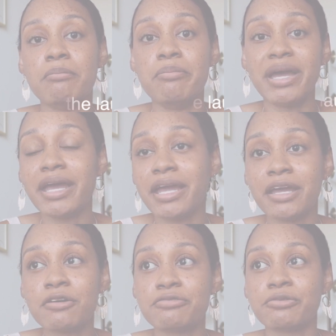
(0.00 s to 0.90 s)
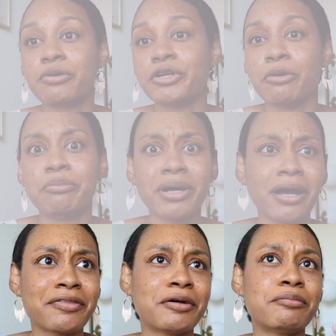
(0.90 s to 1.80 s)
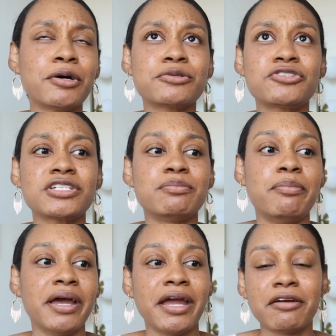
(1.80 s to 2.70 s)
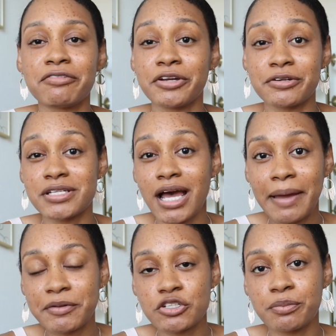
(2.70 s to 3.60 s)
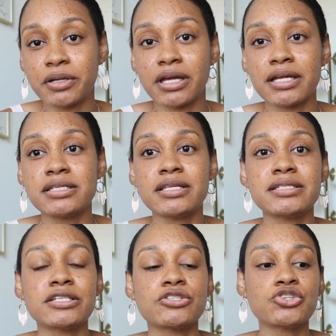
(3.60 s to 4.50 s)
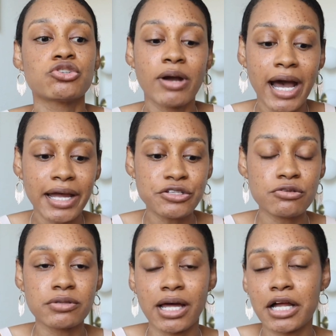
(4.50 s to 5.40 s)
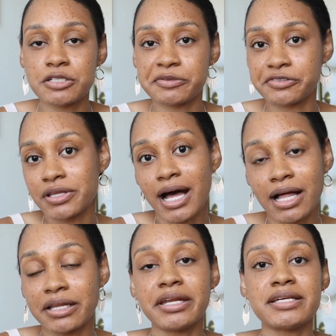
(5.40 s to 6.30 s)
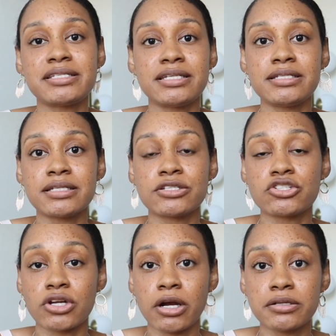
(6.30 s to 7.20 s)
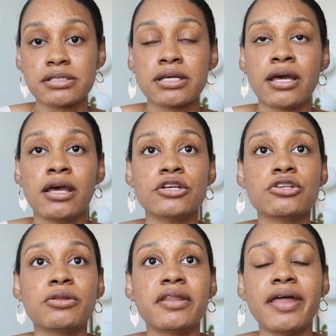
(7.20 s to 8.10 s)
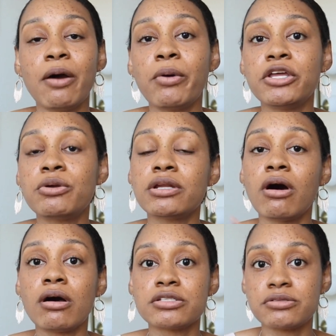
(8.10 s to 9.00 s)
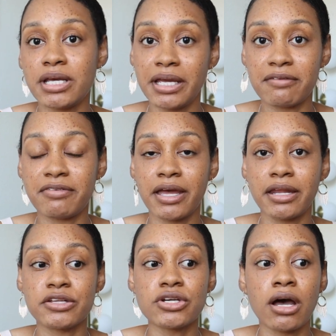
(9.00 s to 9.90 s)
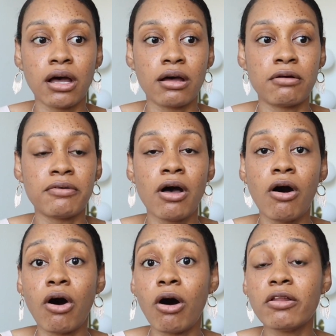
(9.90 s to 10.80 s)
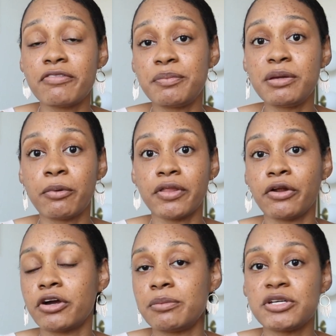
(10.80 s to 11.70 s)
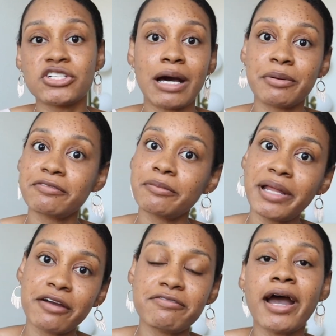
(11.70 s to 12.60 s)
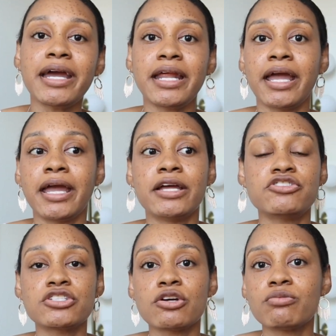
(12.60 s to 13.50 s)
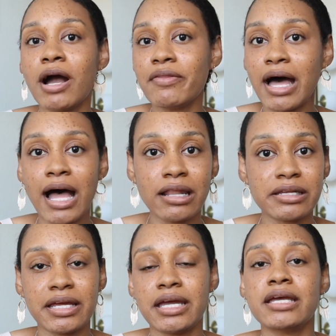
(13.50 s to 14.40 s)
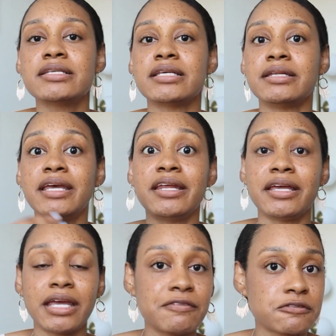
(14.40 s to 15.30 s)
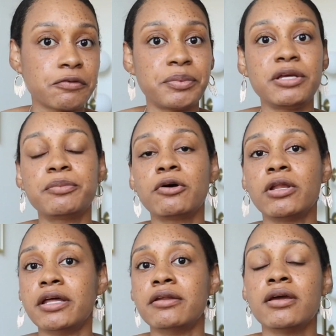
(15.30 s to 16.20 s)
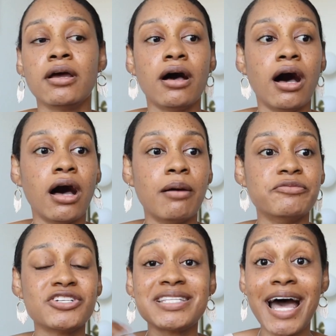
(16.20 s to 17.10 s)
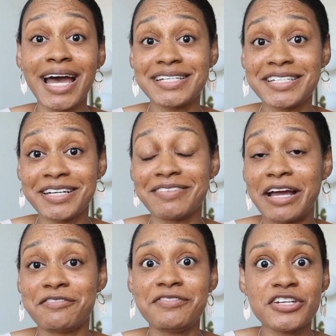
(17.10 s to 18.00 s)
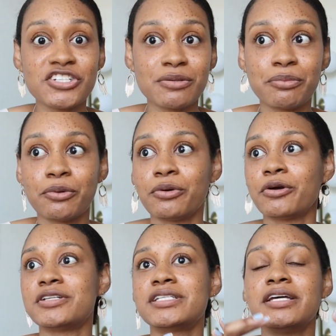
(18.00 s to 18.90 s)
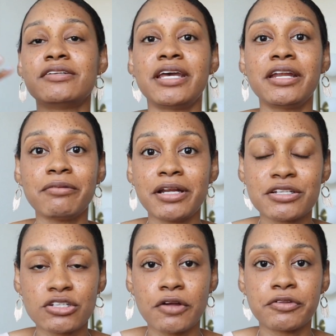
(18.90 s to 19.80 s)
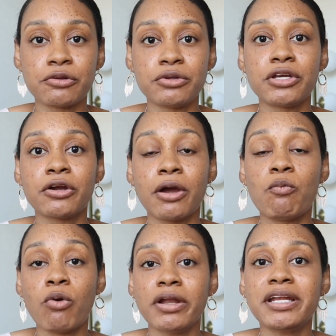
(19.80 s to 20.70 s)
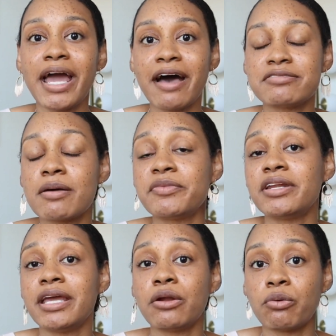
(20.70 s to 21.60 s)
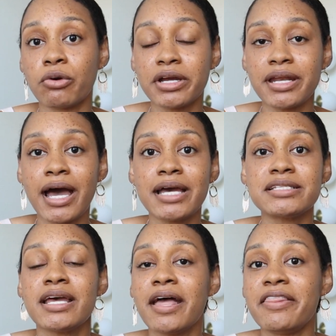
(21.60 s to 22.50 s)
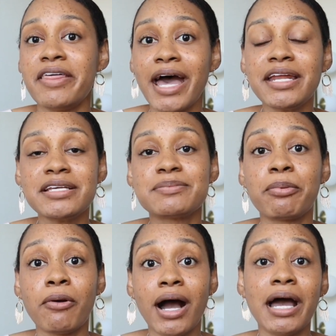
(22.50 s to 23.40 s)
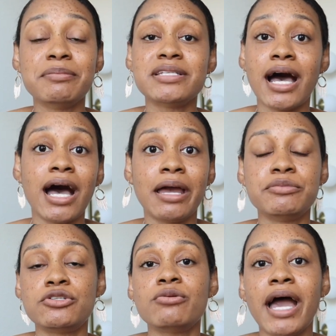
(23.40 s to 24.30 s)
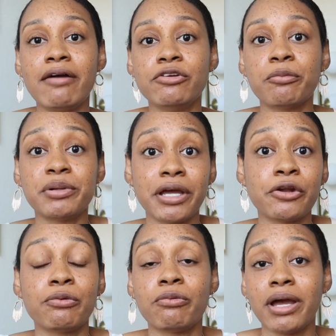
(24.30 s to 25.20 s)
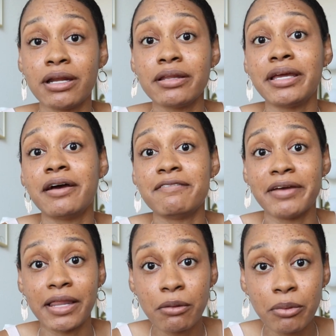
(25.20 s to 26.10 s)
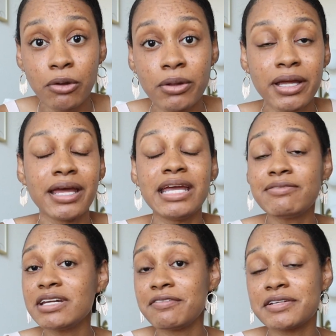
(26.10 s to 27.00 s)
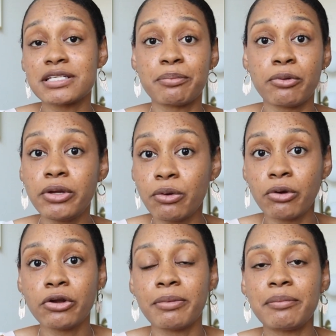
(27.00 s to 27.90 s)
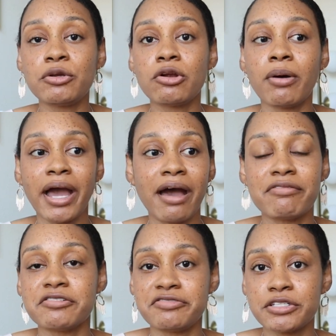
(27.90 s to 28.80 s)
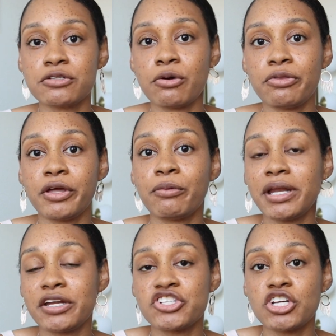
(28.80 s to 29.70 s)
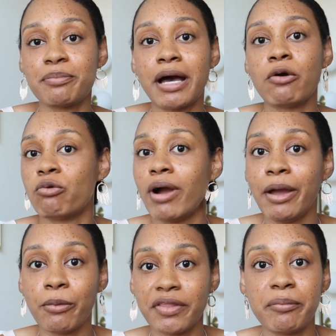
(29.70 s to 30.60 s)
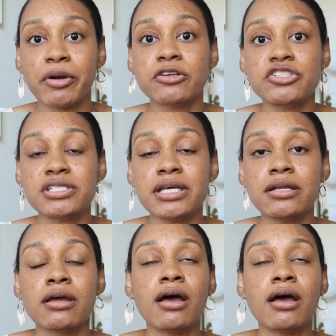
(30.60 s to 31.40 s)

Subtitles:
bang for your buck, the most just bang for your time that you're putting into this, is to try to launch before the holiday season starts. So then that way you can also take advantage of all of the people that are going to be shopping for Black Friday and just around the holidays and getting gifts for people, and just the idea of like vision boards and getting ready to start the new year and wanting to have something to get organized. That is prime time to have your planner readily available. Even if it's a pre-order, maybe you don't have the physical thing ready to ship out right when they purchase it,